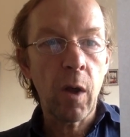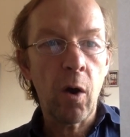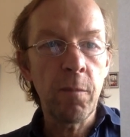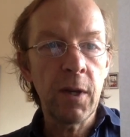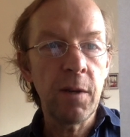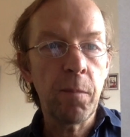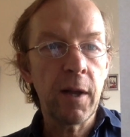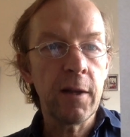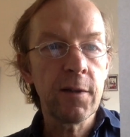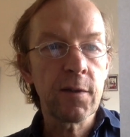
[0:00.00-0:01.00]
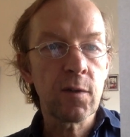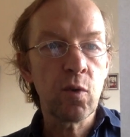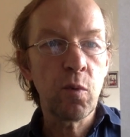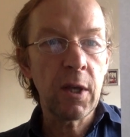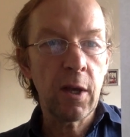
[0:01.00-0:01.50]
How many planets do
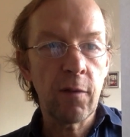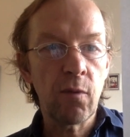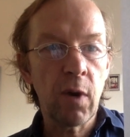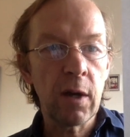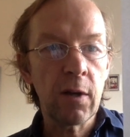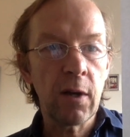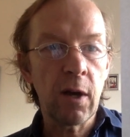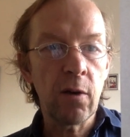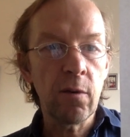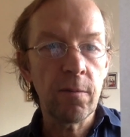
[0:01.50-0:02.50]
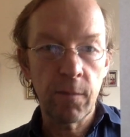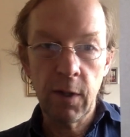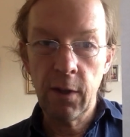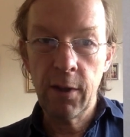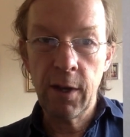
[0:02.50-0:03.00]
we have right now
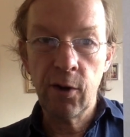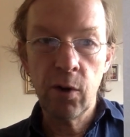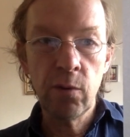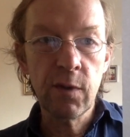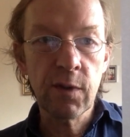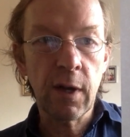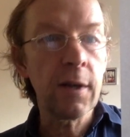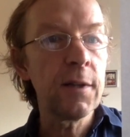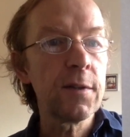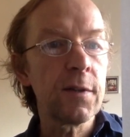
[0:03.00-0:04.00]
in their own signs?